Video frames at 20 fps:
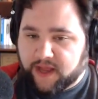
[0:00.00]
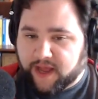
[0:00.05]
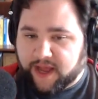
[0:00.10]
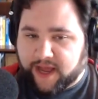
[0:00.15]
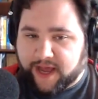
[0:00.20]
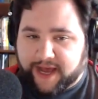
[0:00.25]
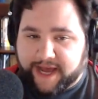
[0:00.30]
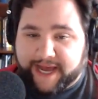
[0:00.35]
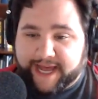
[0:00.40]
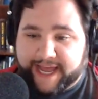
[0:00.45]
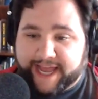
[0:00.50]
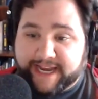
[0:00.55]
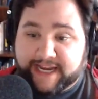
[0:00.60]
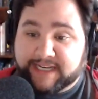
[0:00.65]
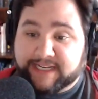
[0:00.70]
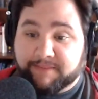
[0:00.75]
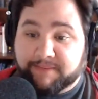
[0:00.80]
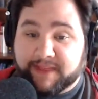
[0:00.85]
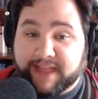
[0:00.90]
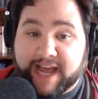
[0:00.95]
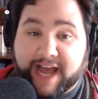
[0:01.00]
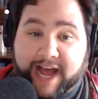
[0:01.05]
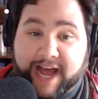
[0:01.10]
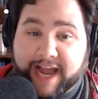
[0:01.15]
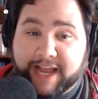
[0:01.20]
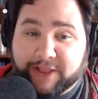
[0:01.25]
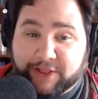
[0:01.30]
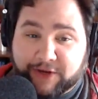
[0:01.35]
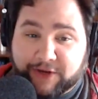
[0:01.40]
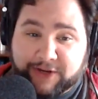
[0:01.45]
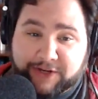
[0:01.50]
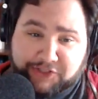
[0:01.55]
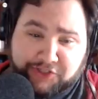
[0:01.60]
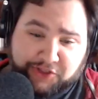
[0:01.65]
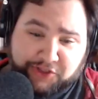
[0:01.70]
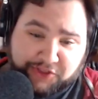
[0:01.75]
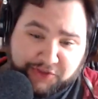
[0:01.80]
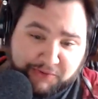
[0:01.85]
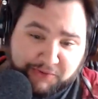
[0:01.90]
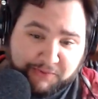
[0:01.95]
And it's something that I
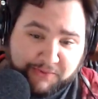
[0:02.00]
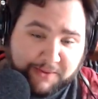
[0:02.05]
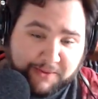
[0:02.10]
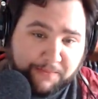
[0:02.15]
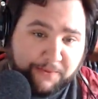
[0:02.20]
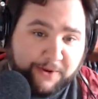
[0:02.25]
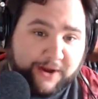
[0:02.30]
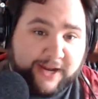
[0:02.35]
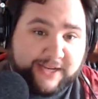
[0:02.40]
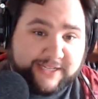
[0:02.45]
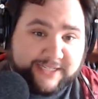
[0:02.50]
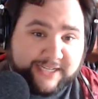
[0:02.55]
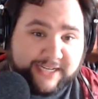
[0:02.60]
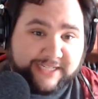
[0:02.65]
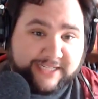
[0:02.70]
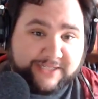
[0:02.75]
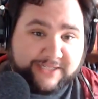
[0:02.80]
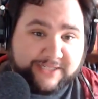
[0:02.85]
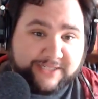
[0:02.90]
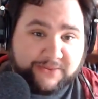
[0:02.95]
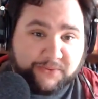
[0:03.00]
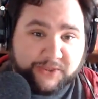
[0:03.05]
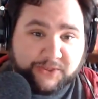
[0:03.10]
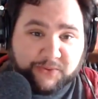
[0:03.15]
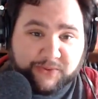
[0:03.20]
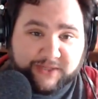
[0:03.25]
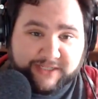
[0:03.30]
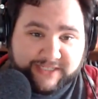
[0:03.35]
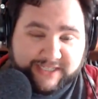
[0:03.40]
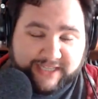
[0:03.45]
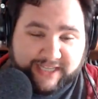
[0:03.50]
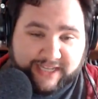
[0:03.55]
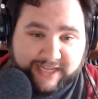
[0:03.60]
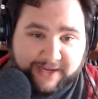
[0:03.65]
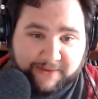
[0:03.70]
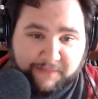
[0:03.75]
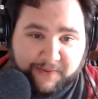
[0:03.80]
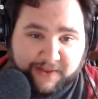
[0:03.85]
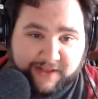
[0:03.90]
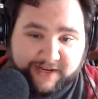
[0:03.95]
learned through the process, which was the
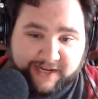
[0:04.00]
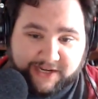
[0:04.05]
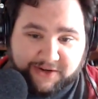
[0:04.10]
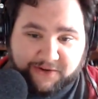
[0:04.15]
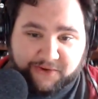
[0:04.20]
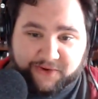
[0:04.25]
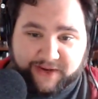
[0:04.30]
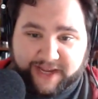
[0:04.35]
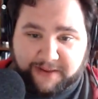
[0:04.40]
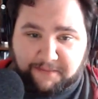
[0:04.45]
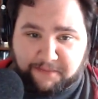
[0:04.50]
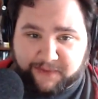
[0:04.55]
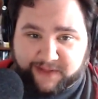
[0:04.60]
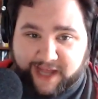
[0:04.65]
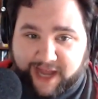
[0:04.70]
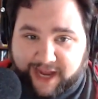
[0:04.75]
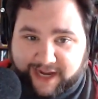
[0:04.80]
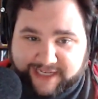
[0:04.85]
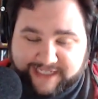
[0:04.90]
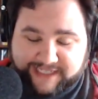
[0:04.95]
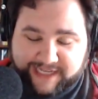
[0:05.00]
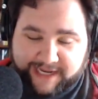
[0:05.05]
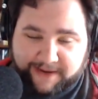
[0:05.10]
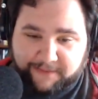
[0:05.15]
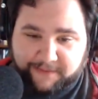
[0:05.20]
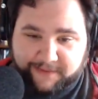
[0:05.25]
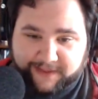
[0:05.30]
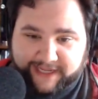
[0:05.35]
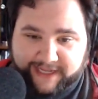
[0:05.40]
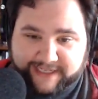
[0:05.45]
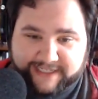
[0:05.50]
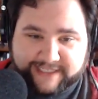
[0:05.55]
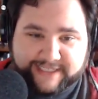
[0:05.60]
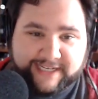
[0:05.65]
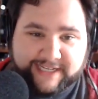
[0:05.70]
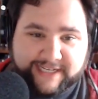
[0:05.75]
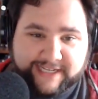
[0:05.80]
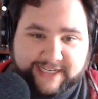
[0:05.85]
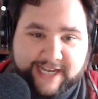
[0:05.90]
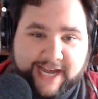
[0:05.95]
ability to create block
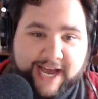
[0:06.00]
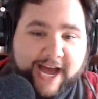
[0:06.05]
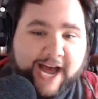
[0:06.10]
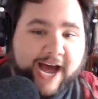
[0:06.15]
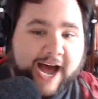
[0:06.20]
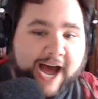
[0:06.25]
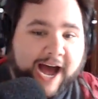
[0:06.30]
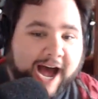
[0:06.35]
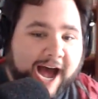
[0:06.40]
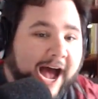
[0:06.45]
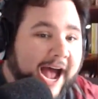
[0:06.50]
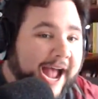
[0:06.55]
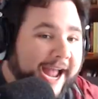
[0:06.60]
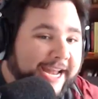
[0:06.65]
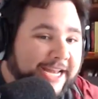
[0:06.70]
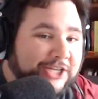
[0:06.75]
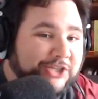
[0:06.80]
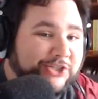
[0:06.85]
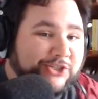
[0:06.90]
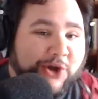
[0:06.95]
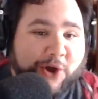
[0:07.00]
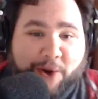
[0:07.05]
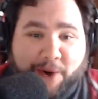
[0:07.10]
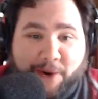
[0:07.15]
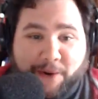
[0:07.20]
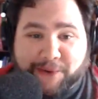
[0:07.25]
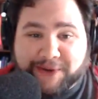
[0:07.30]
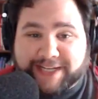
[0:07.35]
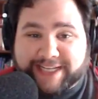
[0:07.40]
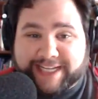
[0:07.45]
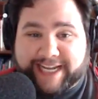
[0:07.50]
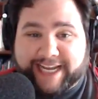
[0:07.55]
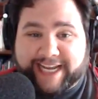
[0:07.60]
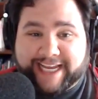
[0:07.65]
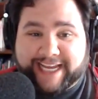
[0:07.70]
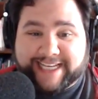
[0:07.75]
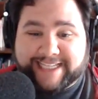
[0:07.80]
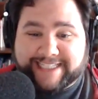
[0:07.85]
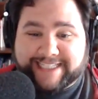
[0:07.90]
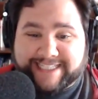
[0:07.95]
templates. I
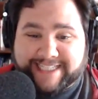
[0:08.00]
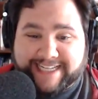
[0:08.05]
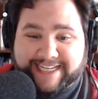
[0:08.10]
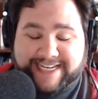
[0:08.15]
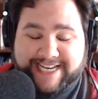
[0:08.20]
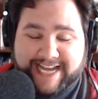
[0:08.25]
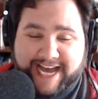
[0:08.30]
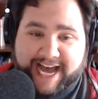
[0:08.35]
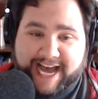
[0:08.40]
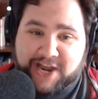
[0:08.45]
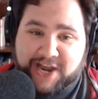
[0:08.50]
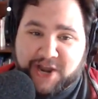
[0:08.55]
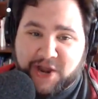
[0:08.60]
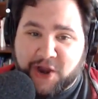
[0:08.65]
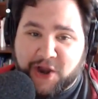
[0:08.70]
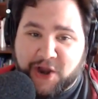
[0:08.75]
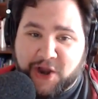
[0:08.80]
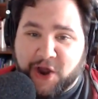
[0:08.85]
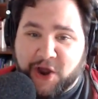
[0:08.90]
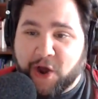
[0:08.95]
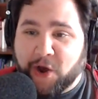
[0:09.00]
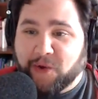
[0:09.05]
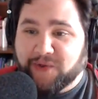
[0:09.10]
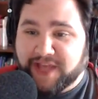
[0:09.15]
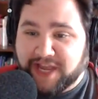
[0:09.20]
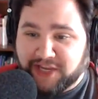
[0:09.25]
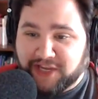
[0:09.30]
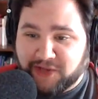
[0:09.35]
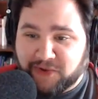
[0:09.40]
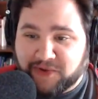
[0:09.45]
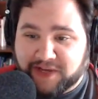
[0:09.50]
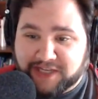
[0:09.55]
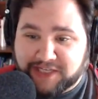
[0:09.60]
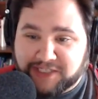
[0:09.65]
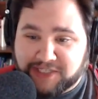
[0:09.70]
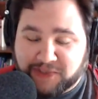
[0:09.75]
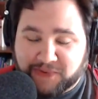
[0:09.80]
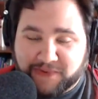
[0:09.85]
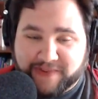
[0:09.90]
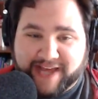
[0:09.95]
totally did not know that you could
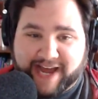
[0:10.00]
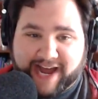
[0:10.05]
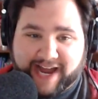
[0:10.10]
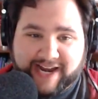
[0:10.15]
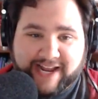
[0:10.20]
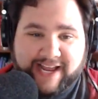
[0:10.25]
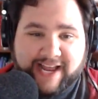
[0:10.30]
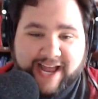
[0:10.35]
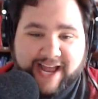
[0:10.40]
do that.